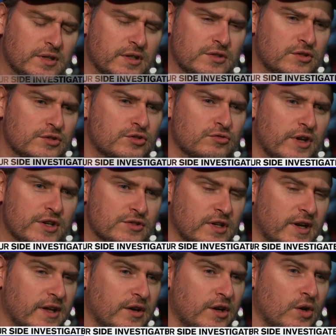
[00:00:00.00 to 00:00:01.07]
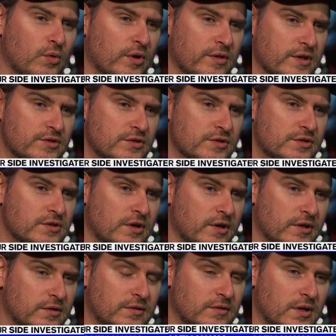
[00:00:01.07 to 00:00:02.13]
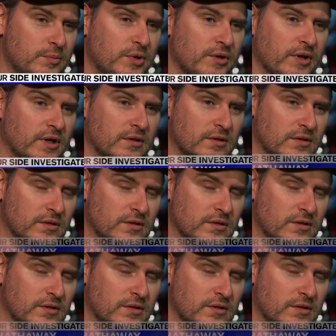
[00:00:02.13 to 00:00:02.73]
It's just strange that out of nowhere these just started appearing.